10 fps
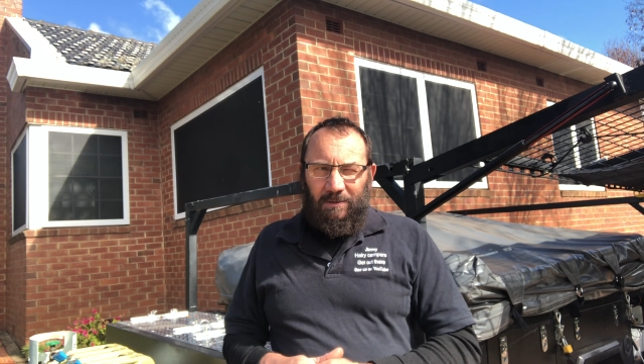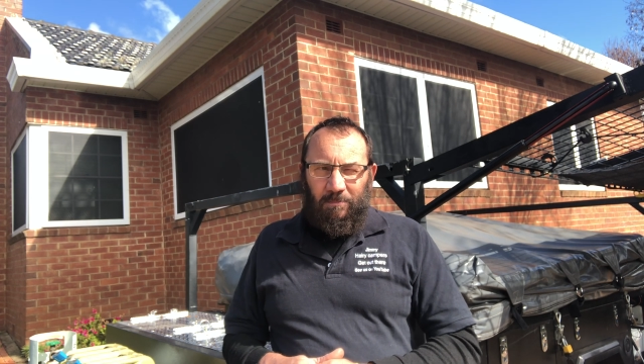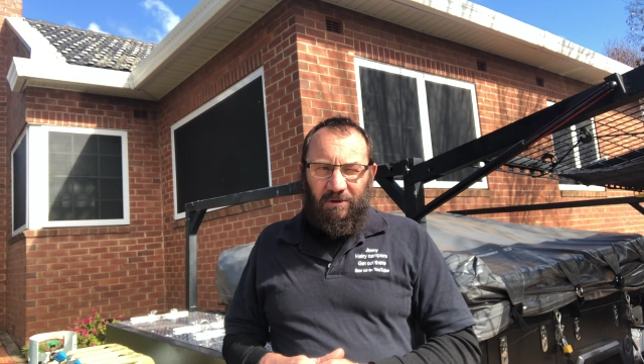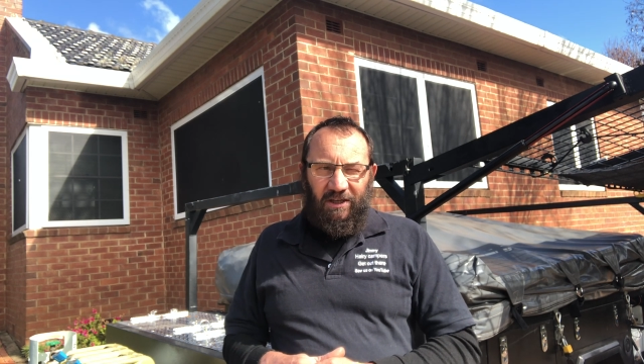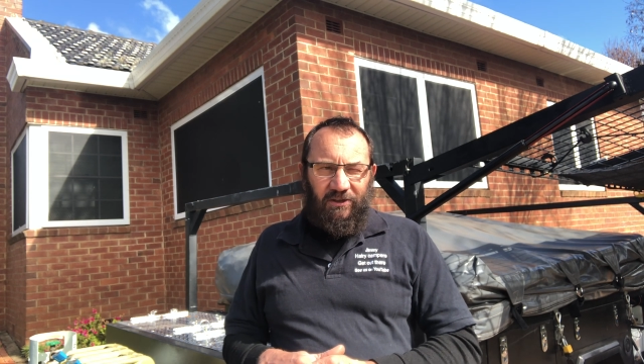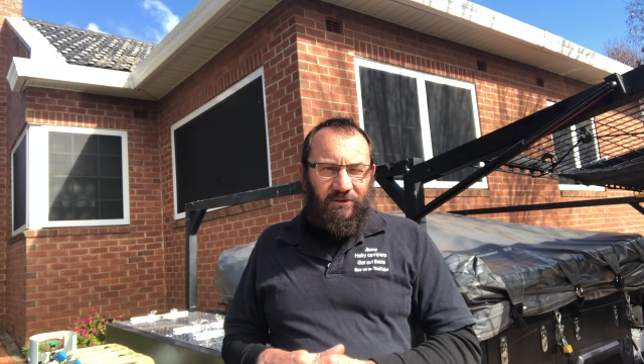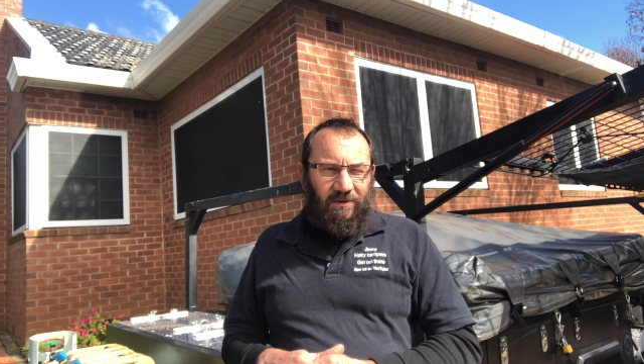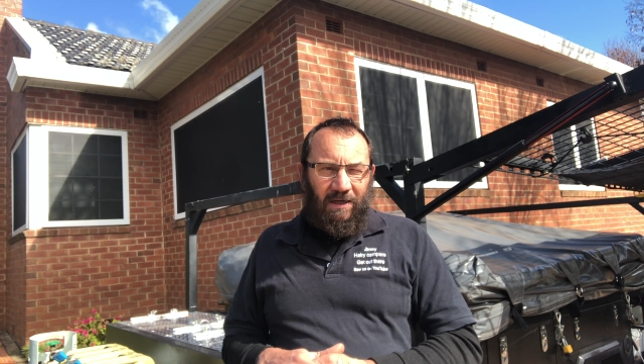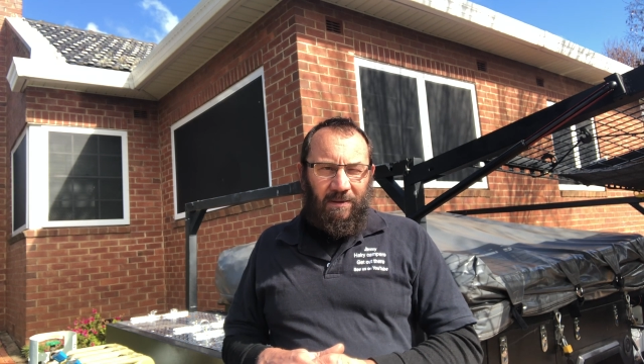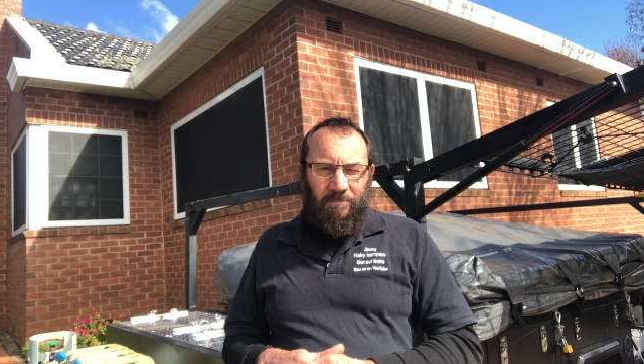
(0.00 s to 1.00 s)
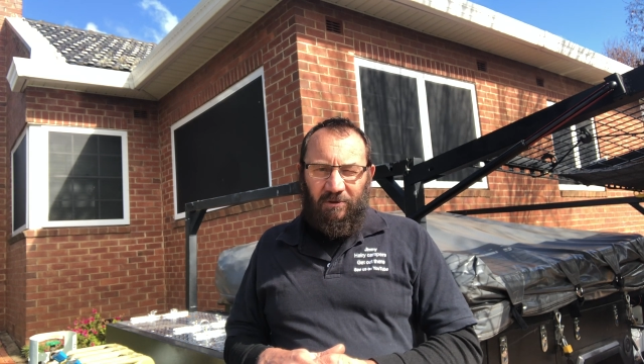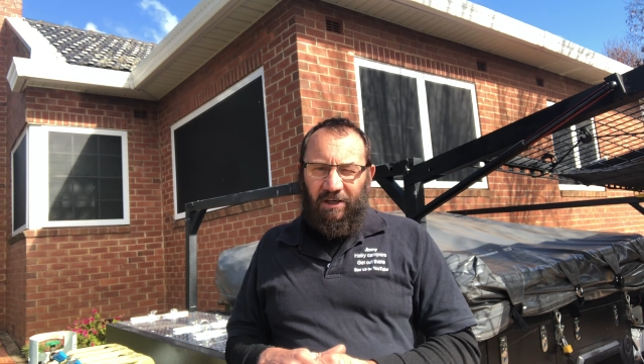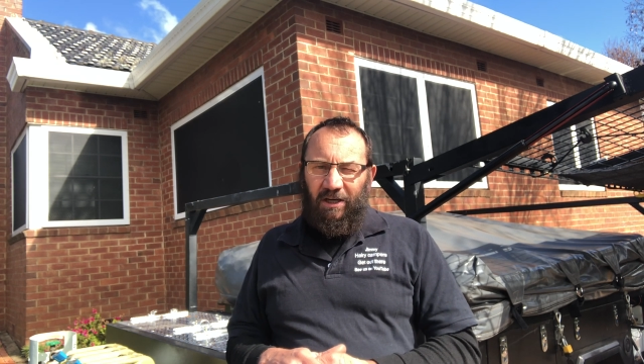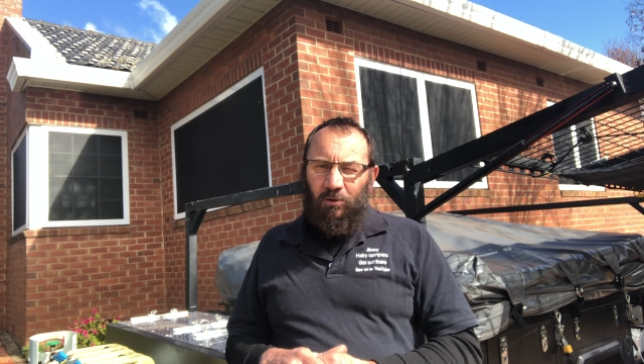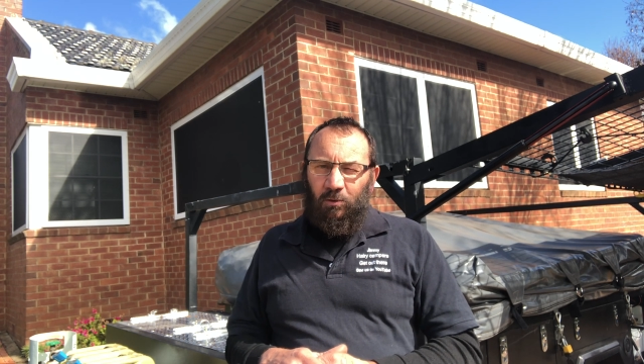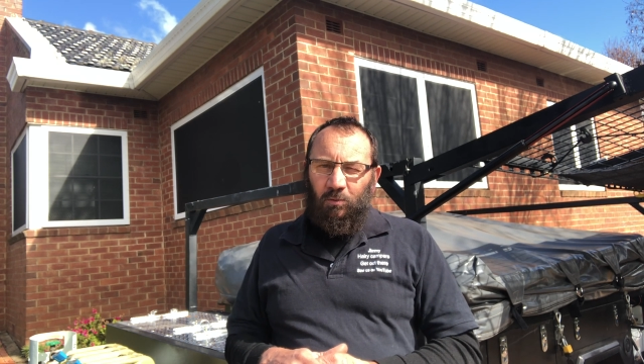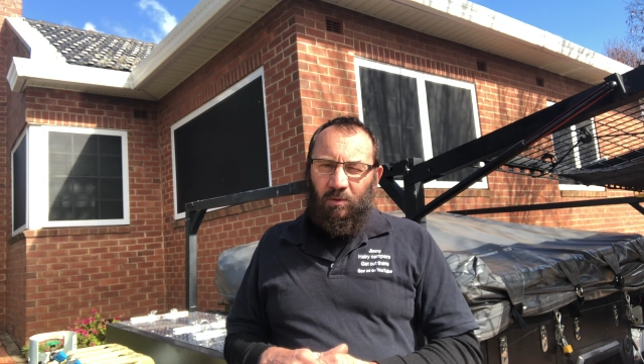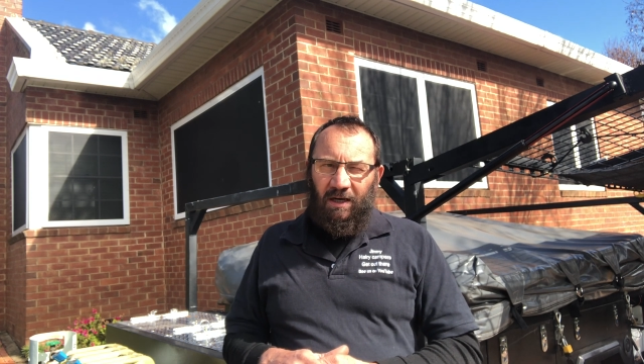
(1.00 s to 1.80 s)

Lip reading: political